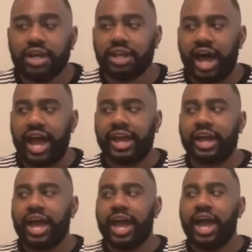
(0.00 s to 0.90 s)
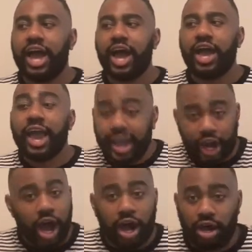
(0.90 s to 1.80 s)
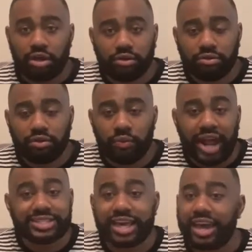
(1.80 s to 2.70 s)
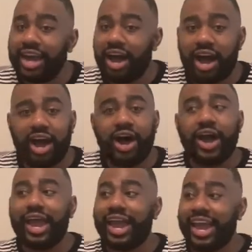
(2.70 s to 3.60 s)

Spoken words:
Like, at all. When I say at all.